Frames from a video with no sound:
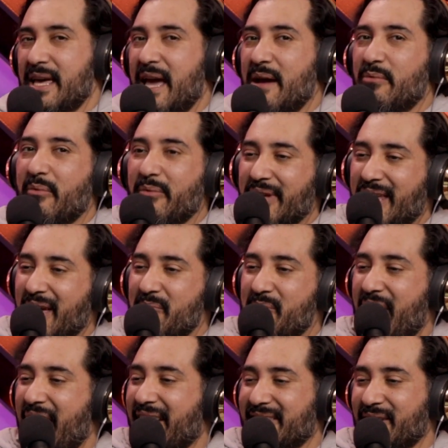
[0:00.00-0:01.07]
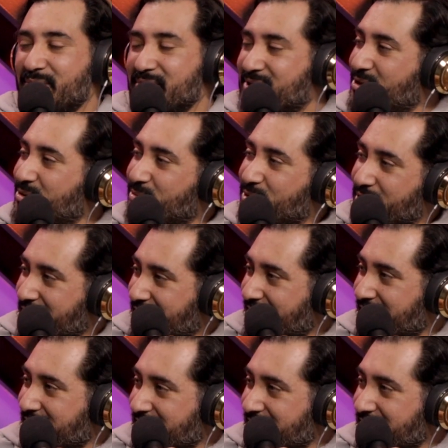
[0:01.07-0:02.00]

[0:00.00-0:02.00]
And when we came back, there was no more dog.